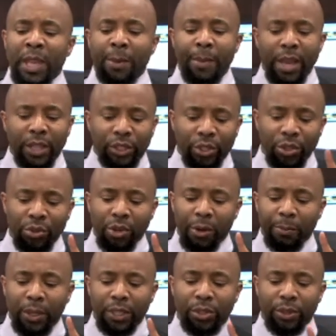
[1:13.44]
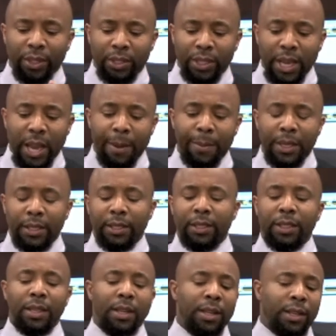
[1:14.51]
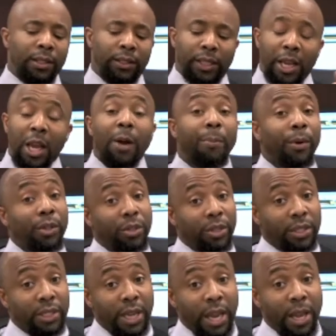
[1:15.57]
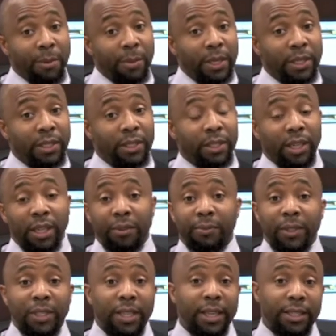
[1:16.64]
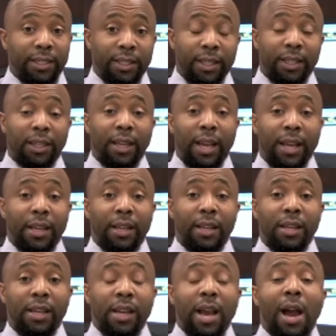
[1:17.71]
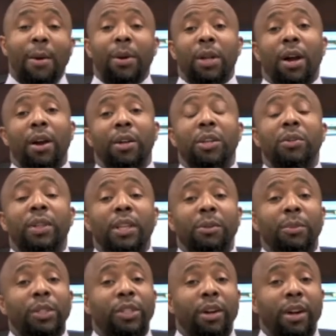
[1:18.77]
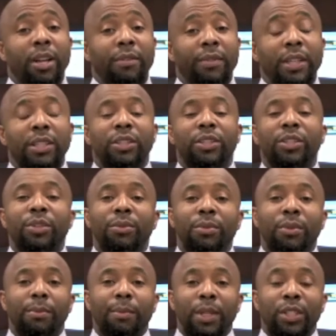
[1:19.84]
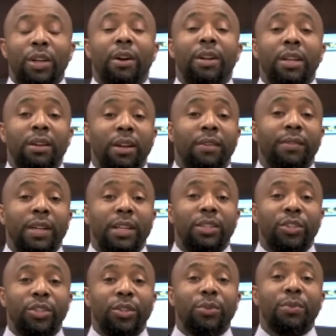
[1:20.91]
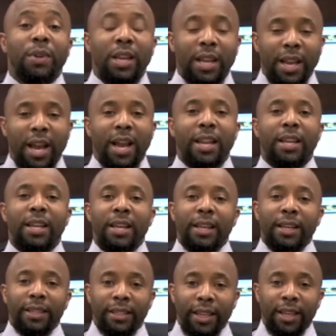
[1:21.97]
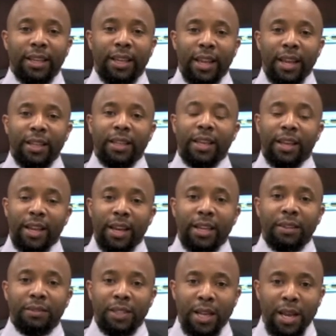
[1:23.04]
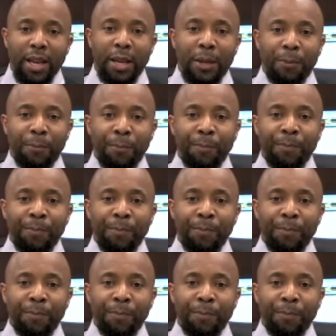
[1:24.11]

and making sure you complete your assignments, stay up on your assignments, study for tests and the like? I would argue that a majority of us do not dedicate that kind of time.